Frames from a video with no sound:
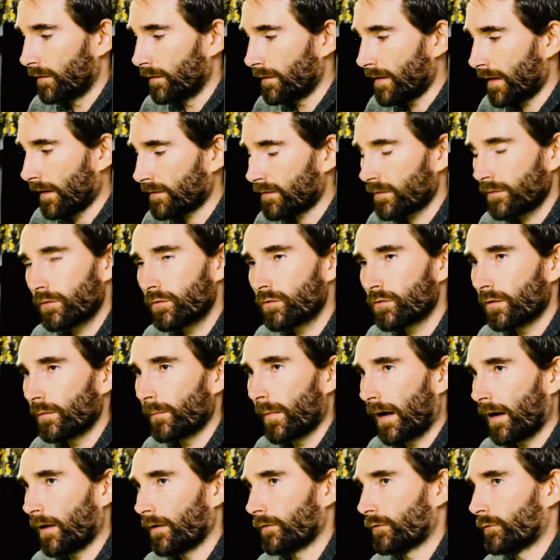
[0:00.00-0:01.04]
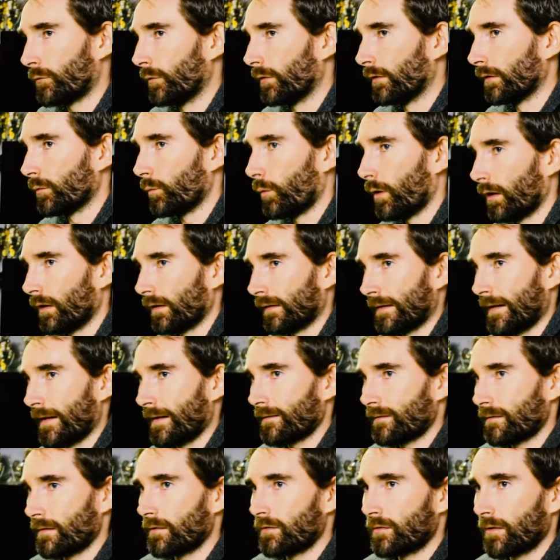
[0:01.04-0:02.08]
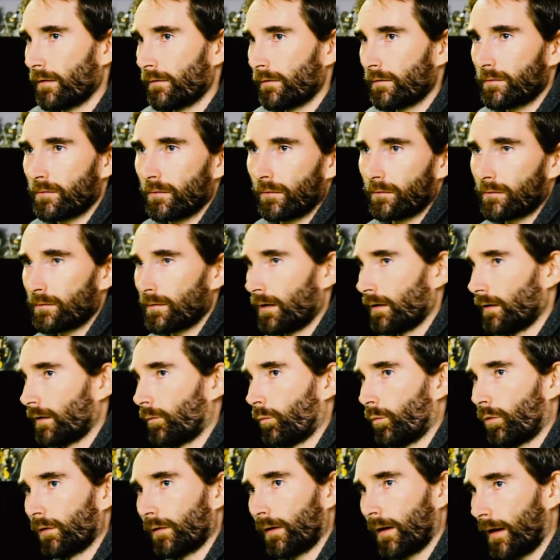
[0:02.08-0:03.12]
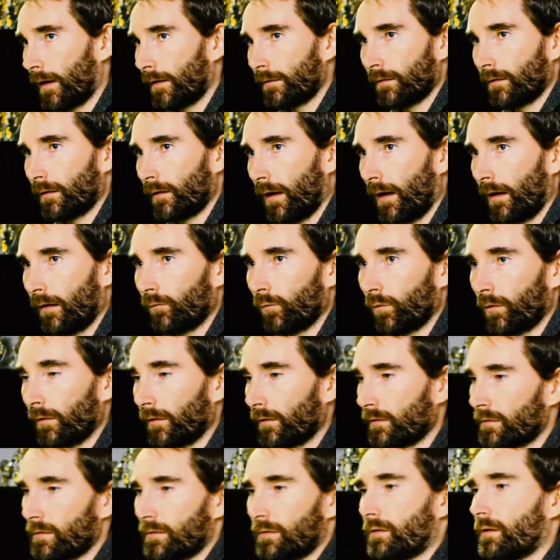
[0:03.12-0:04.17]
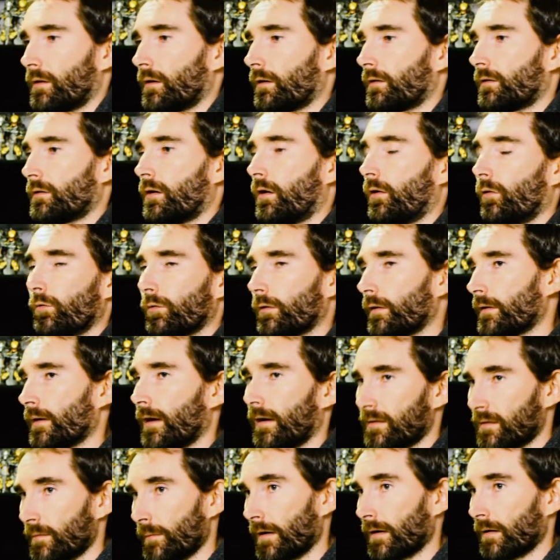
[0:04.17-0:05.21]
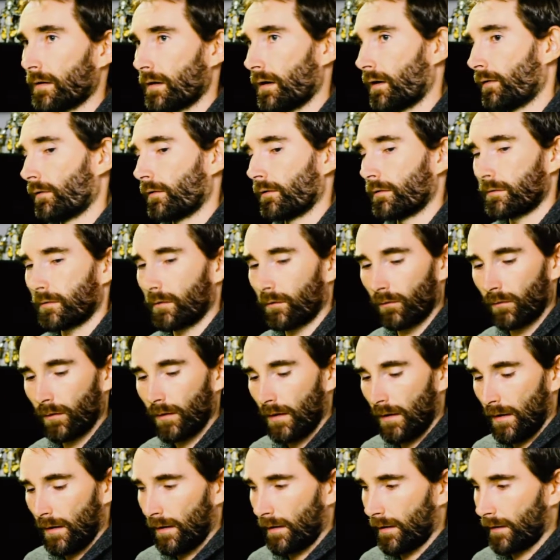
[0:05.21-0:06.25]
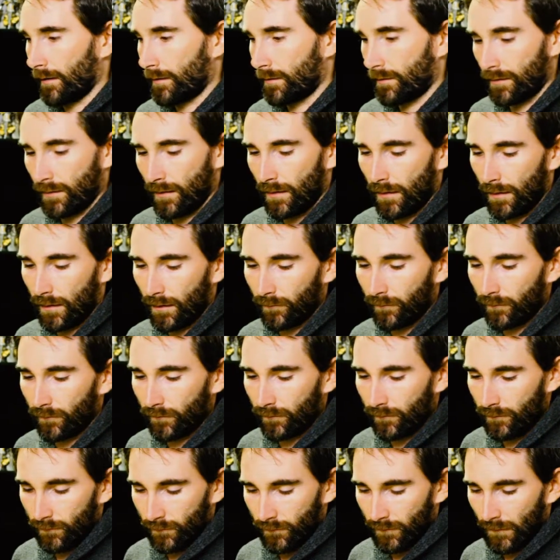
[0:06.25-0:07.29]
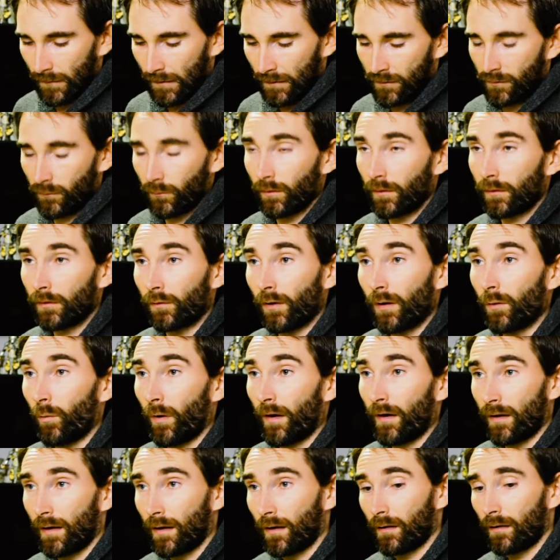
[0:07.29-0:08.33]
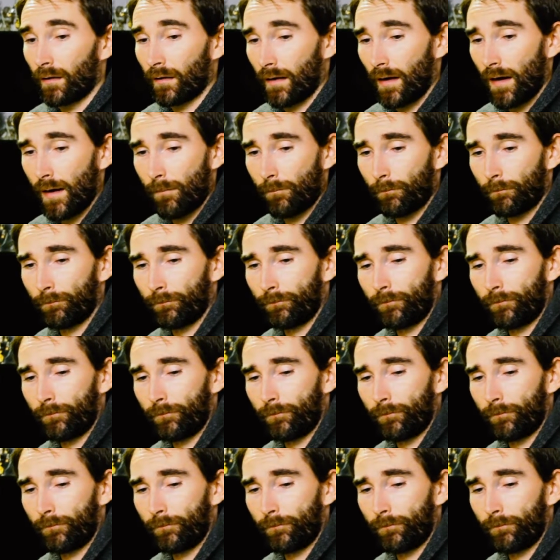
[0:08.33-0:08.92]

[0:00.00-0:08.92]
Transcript: the decks are usually balanced really well against each other, so it's not like one guy is going to have one that's just going to totally decimate the other. So it's a really great way to get into the game.